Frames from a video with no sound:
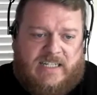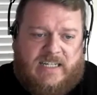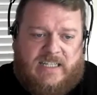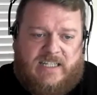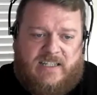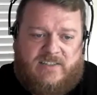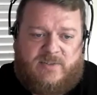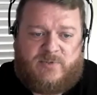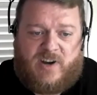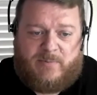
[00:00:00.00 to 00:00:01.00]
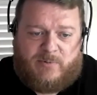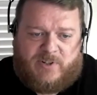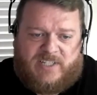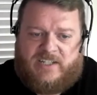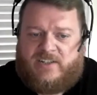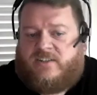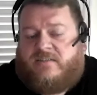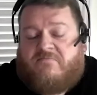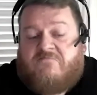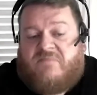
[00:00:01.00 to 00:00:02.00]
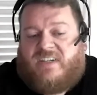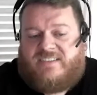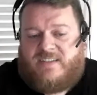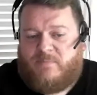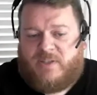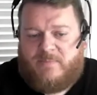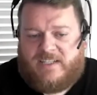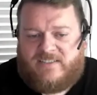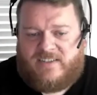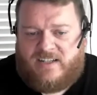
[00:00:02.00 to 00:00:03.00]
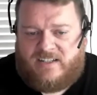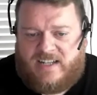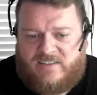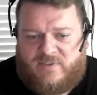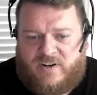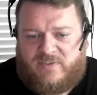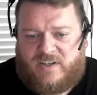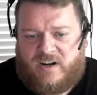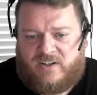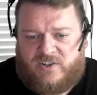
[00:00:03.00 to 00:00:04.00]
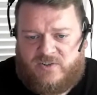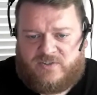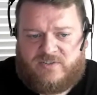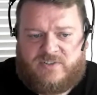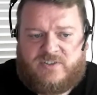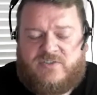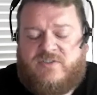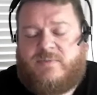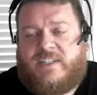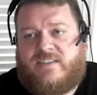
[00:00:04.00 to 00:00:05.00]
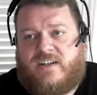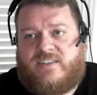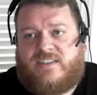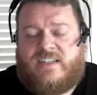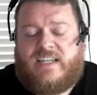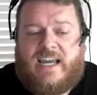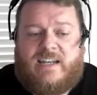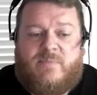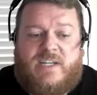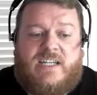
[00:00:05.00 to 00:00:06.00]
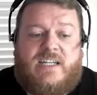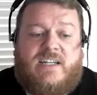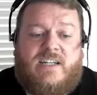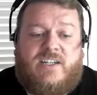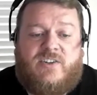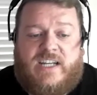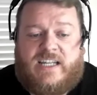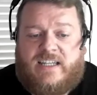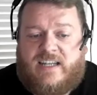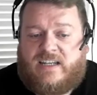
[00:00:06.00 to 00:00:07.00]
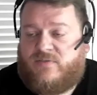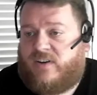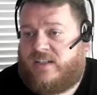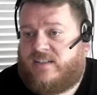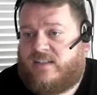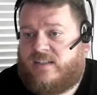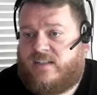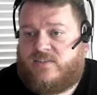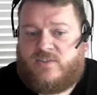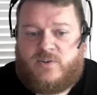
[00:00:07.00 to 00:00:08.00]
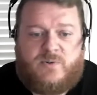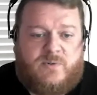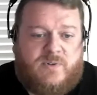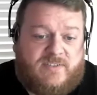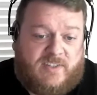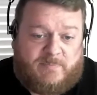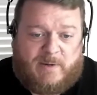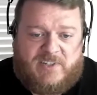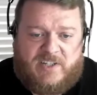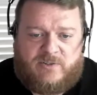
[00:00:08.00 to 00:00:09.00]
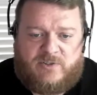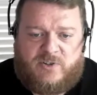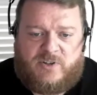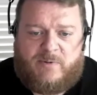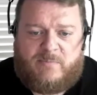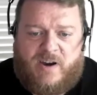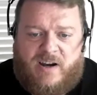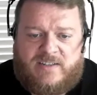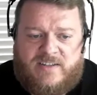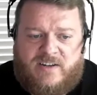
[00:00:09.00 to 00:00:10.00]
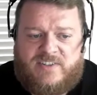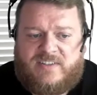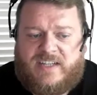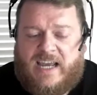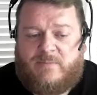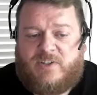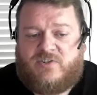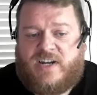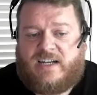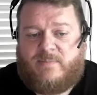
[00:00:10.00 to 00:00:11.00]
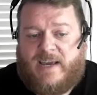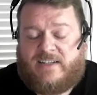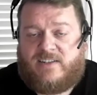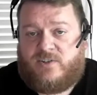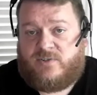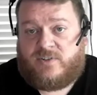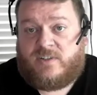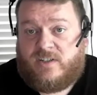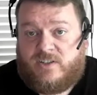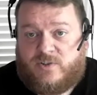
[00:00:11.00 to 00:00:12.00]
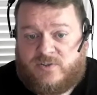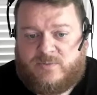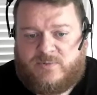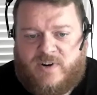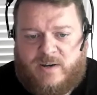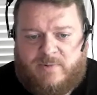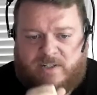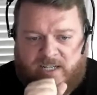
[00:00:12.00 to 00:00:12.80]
The subscriber word here simply means that an identifier for the current user of your streaming service can be uniquely identified. So a suspect material showing up in pirate services can be tracked back to the user, your subscriber.